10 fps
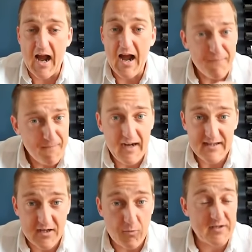I find
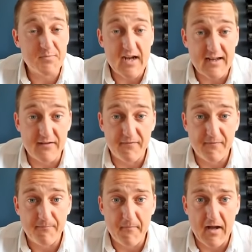it quite subjective,
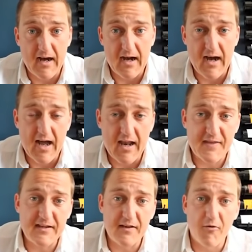and I
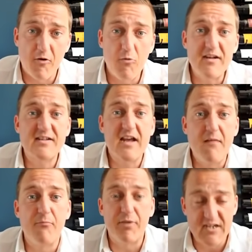think there are only
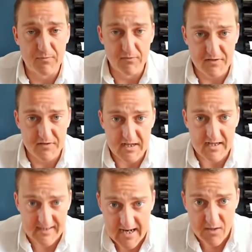certain principles that you
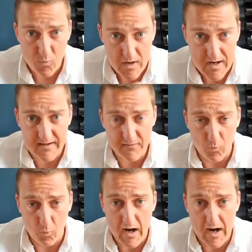can take with
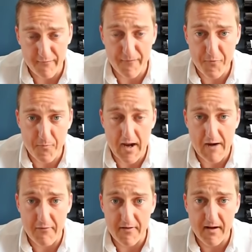wine and food pairing.